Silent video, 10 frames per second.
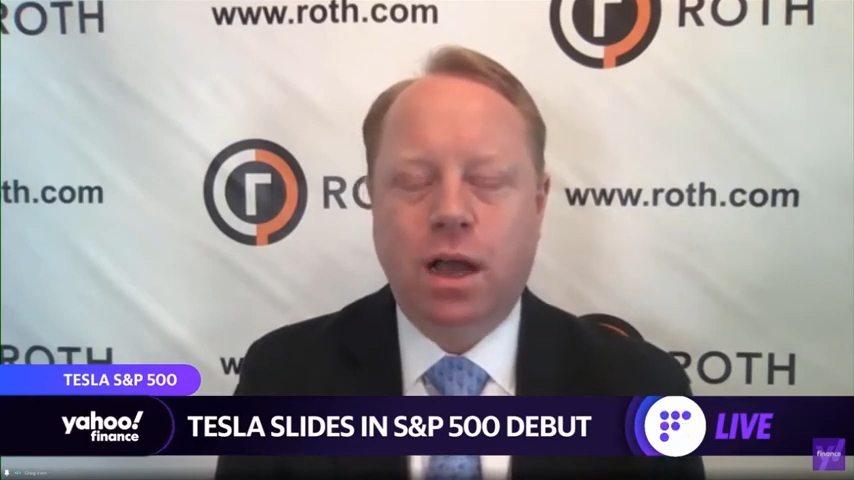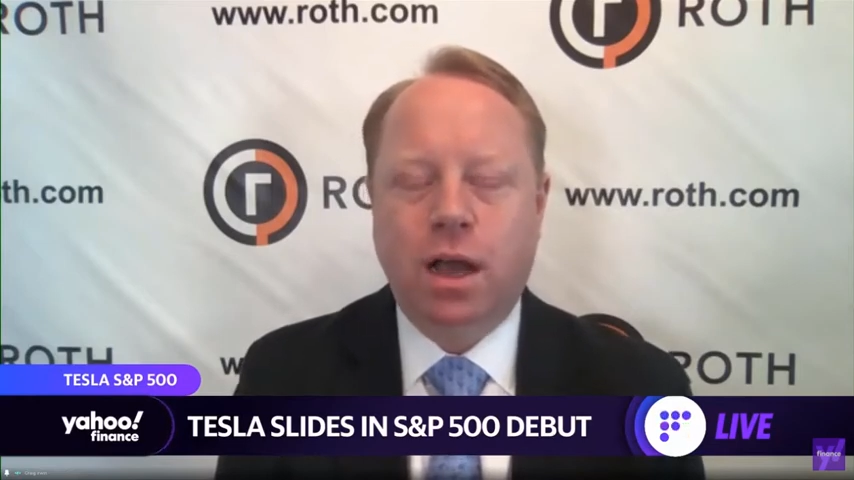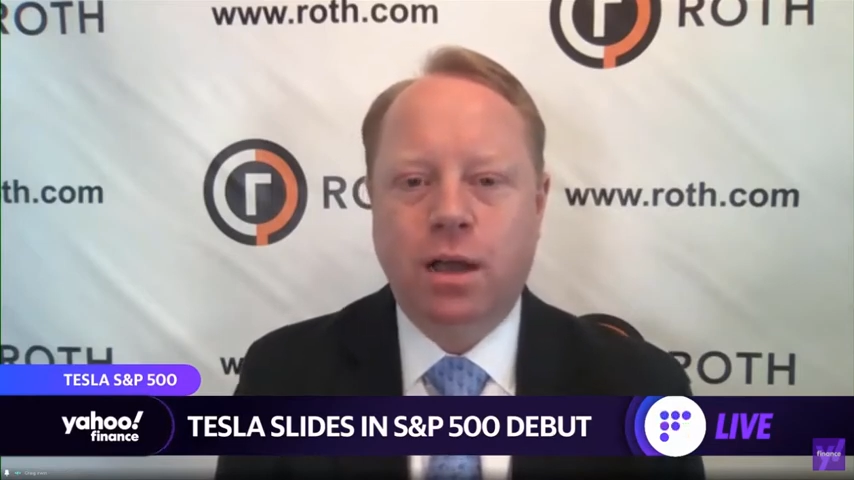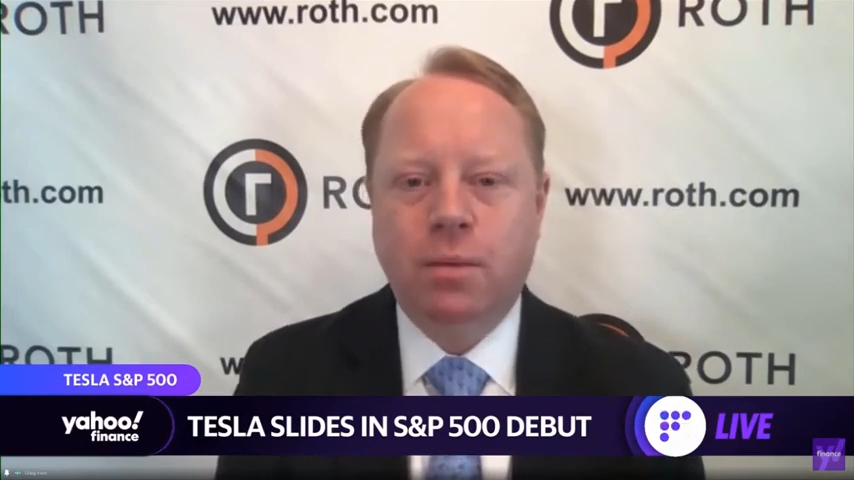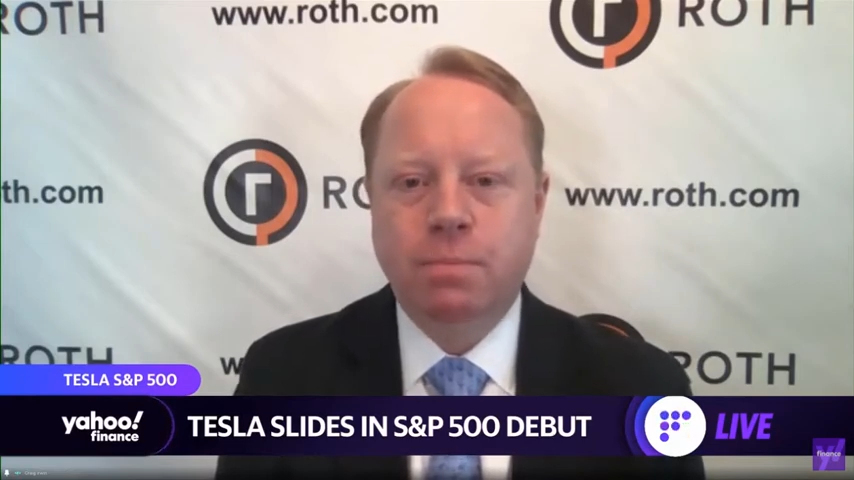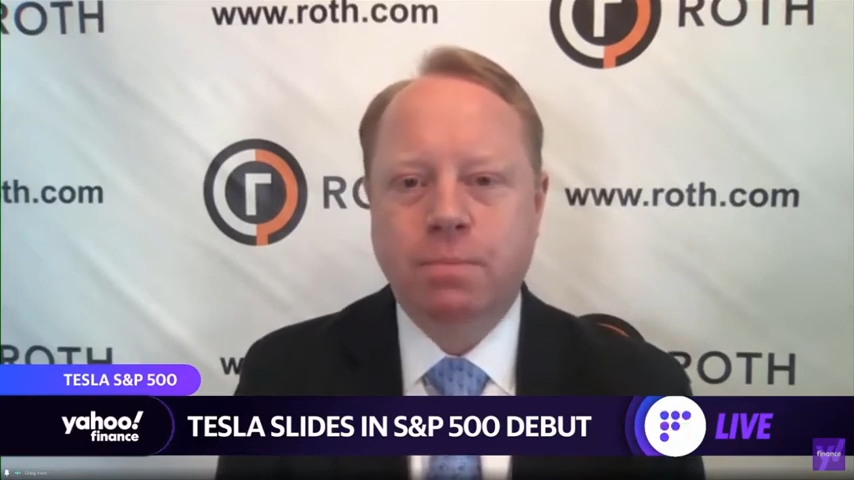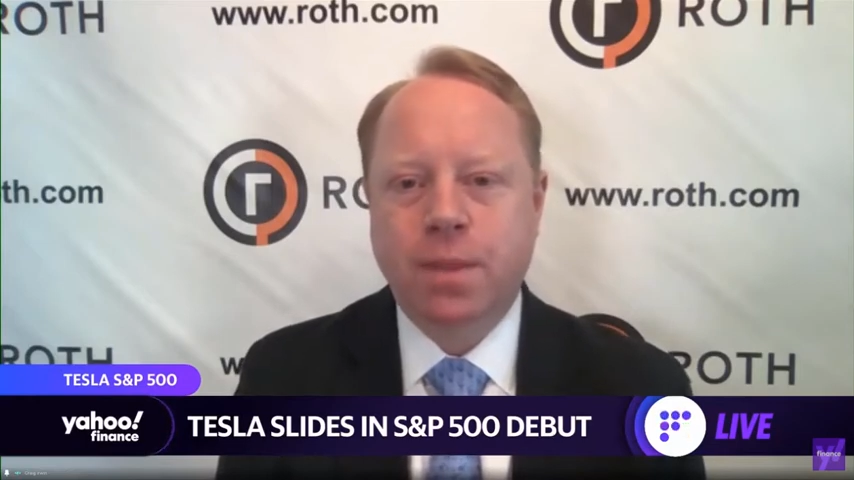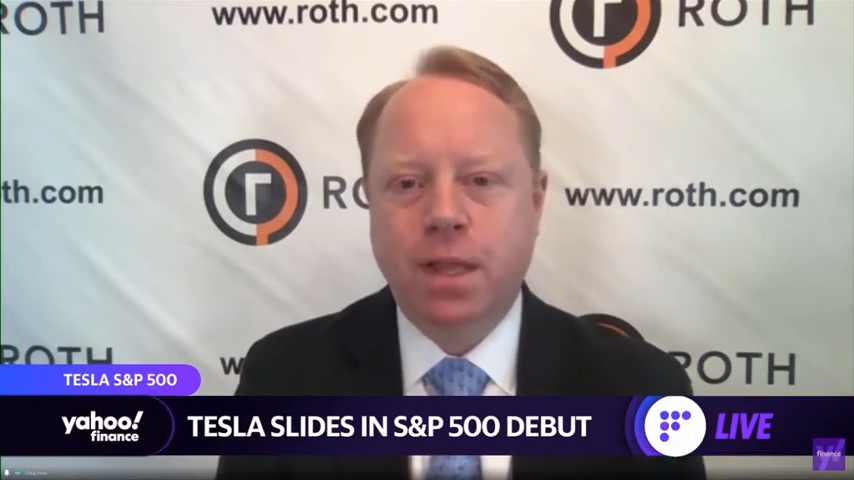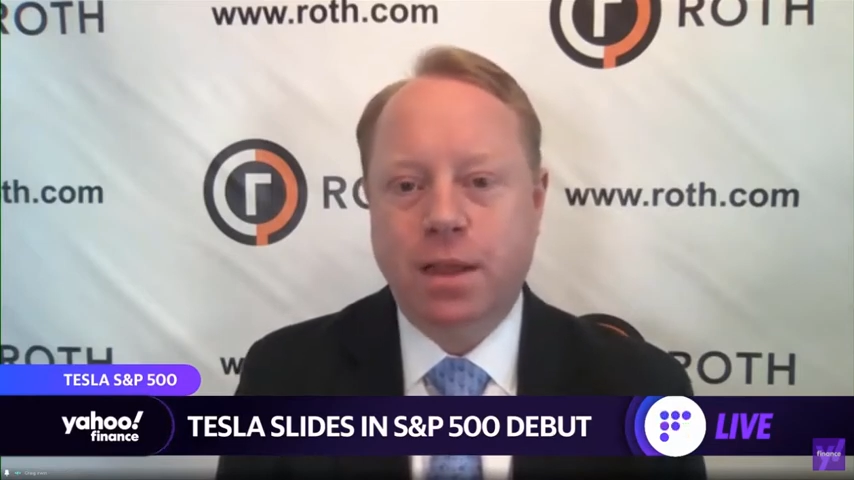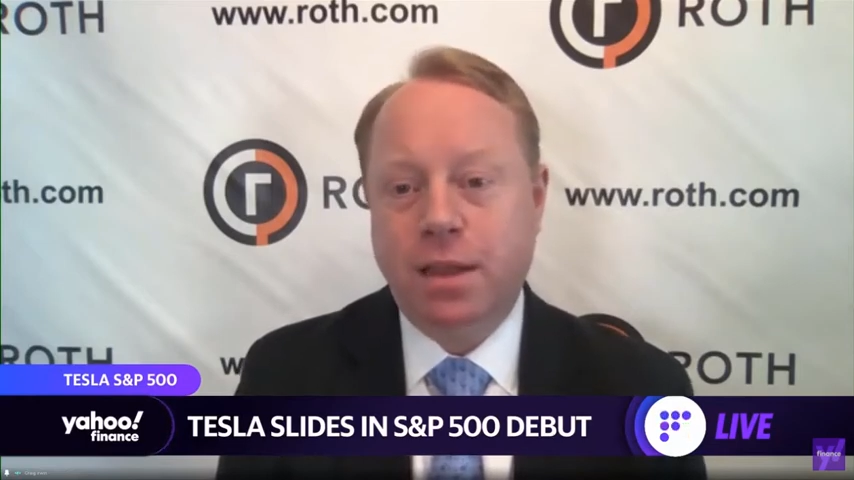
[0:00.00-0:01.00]
Um,
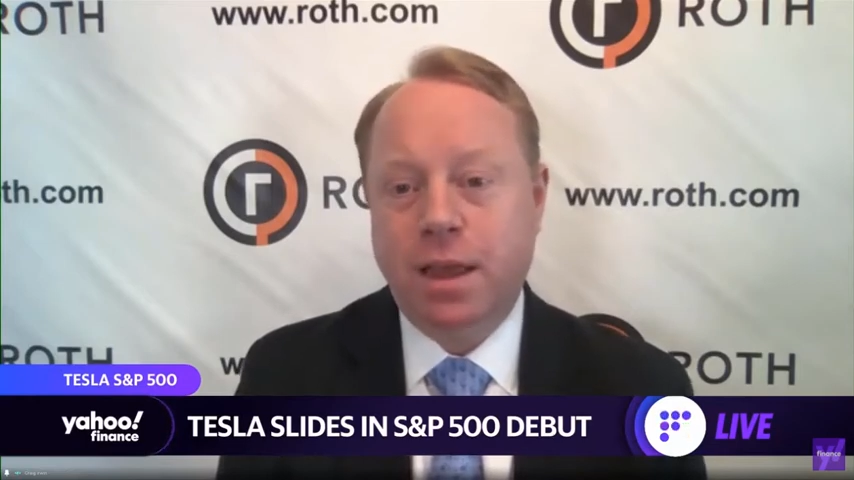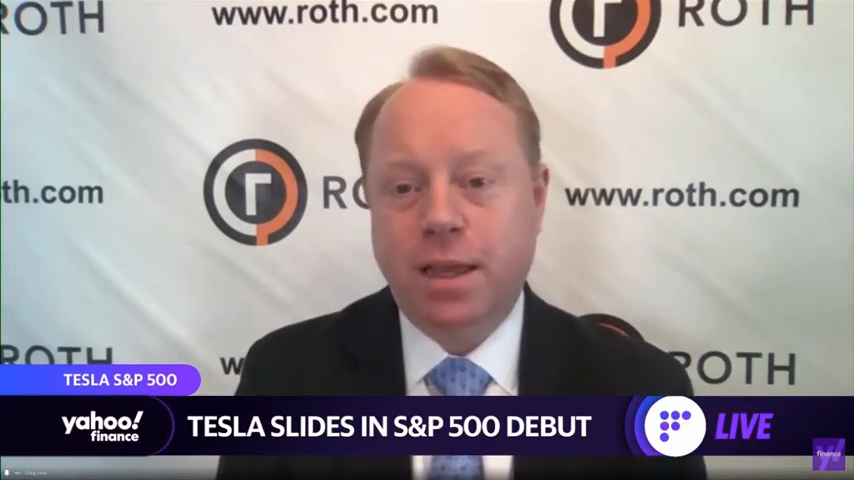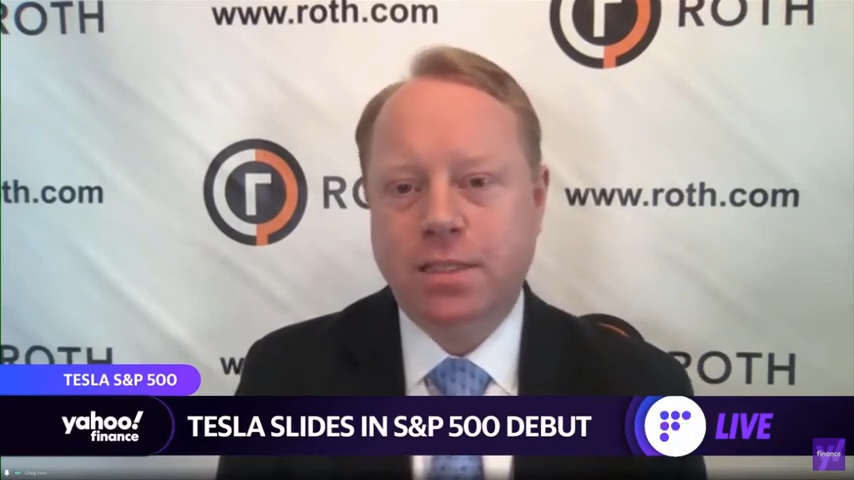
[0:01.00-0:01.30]
and yeah,